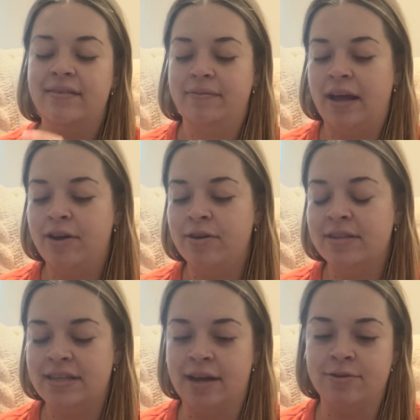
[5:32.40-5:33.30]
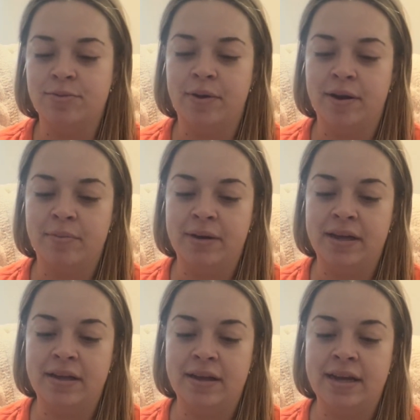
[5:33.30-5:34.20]
I know it sounds weird,
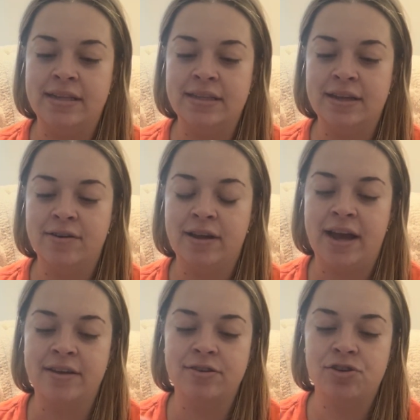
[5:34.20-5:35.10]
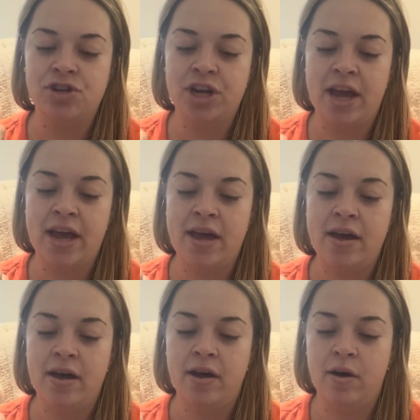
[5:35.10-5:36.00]
but it literally has shea,
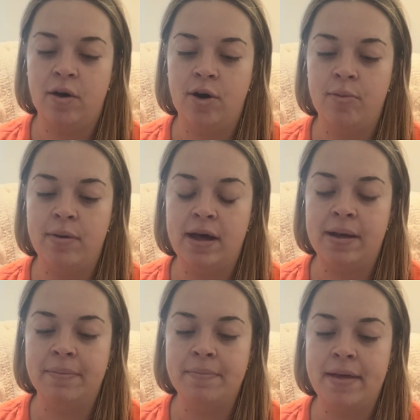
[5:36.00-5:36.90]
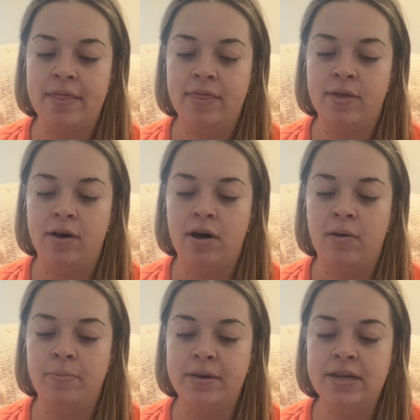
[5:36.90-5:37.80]
jojoba, menthol,
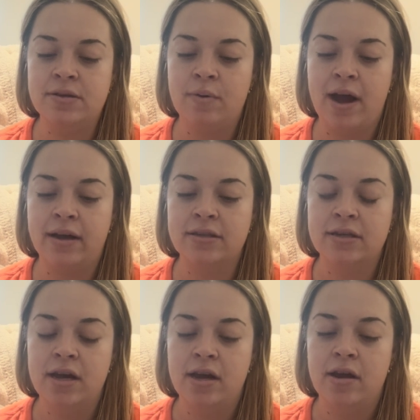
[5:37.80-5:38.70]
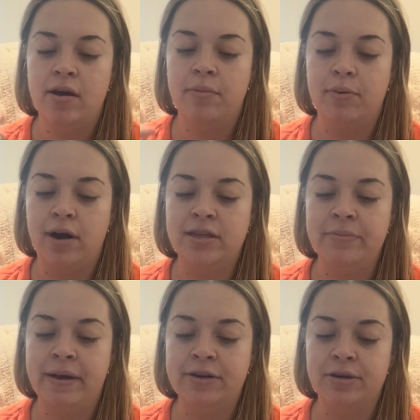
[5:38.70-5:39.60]
beeswax, broad
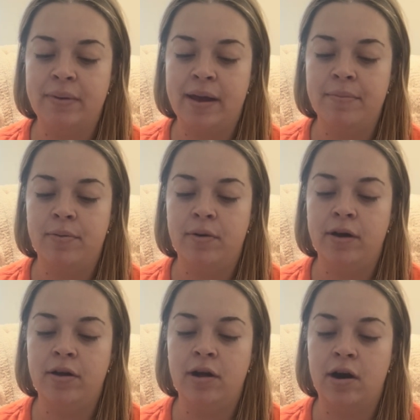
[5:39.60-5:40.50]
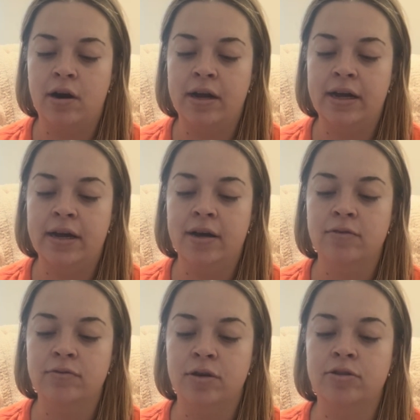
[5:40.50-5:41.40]
spectrum hemp oil, arnica,
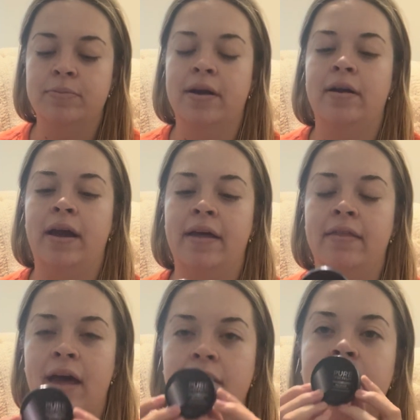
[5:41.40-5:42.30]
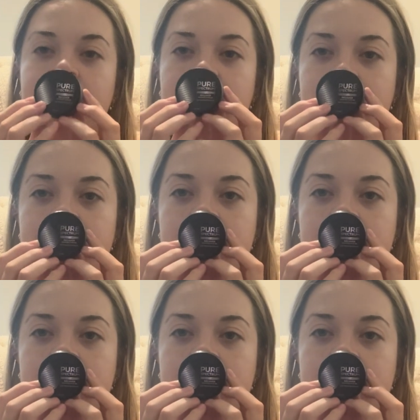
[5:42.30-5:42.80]
rosemary, and lavender.